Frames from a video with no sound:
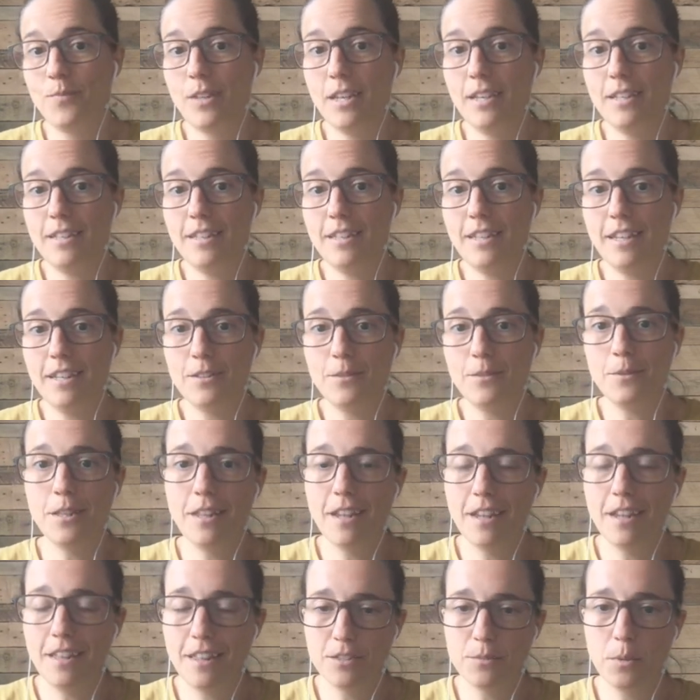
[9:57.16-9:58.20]
At the end of the
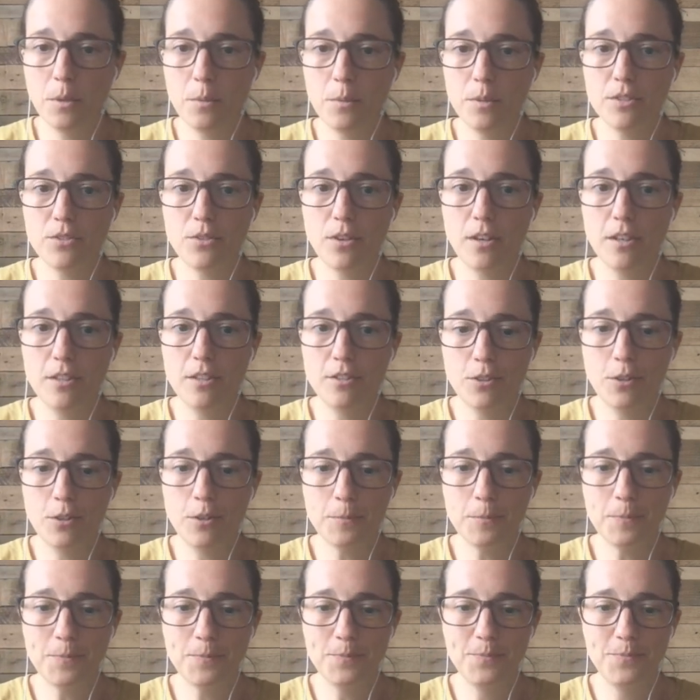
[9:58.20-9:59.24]
day, that's what we're trying to
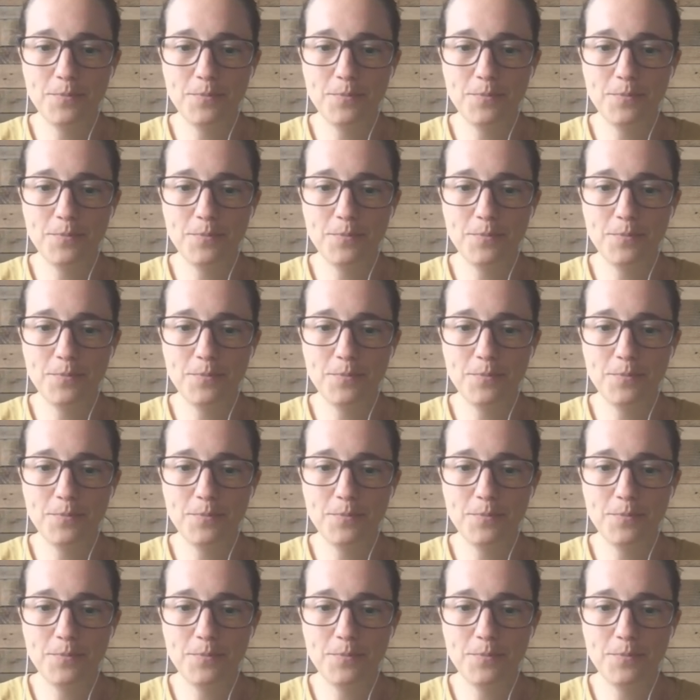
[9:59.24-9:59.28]
do.